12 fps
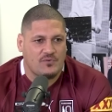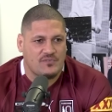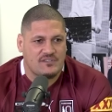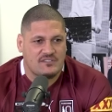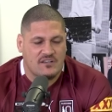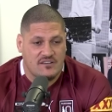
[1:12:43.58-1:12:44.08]
all
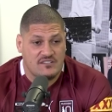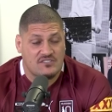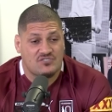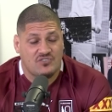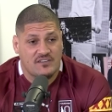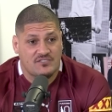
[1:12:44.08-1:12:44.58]
these. He's an
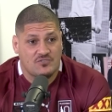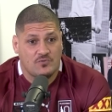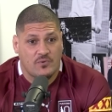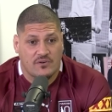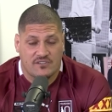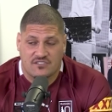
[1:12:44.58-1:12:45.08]
Australian
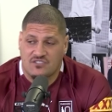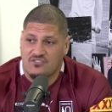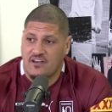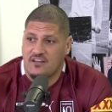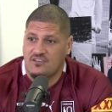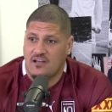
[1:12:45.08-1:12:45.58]
schoolboy. He's
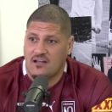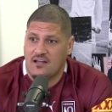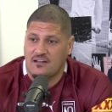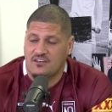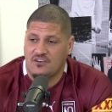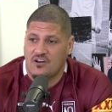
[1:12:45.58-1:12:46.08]
Australian
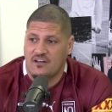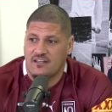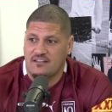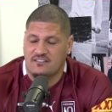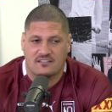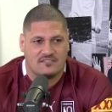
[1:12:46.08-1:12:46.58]
under
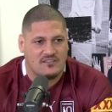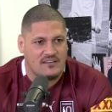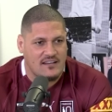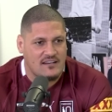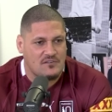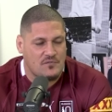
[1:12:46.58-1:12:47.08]
19s, and it's like
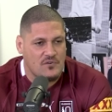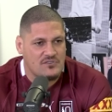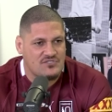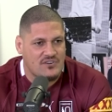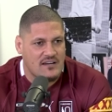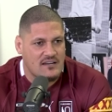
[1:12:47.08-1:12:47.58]
they get to
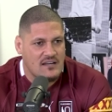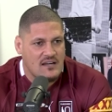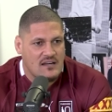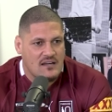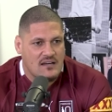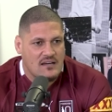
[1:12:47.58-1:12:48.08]
first grade.
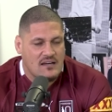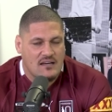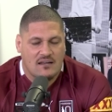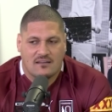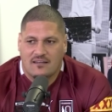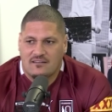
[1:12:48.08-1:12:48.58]

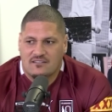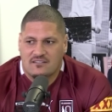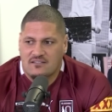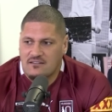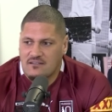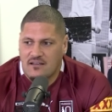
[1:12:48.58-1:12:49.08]
And
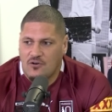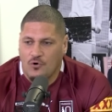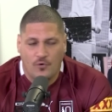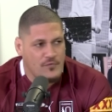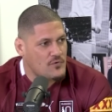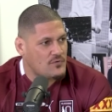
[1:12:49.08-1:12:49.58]
they're
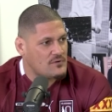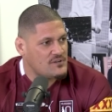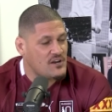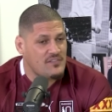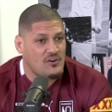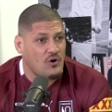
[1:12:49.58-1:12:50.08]
awful.
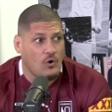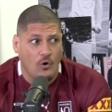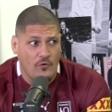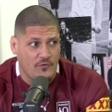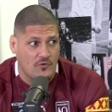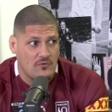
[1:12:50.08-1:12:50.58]
You know, they're not
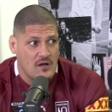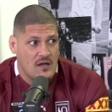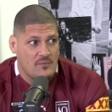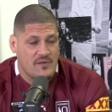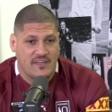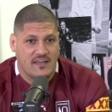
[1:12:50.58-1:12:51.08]
awful,
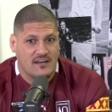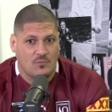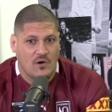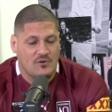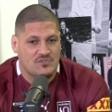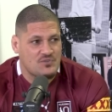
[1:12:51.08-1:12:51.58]
but they get
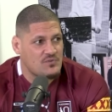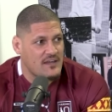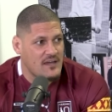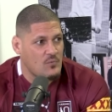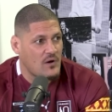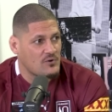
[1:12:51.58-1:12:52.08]
one
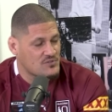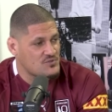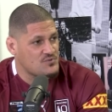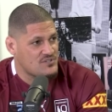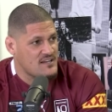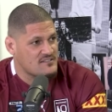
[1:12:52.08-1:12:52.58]
or
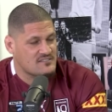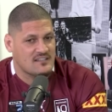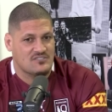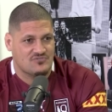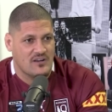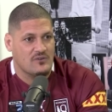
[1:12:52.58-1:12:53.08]
two chances.
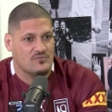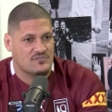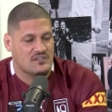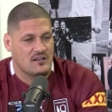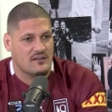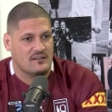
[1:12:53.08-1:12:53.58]
They struggle
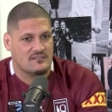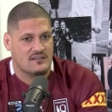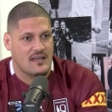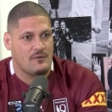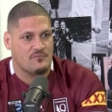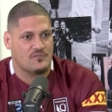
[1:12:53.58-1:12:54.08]
to
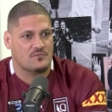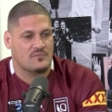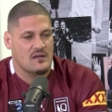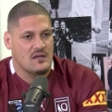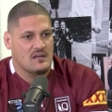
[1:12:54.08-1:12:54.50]
come from,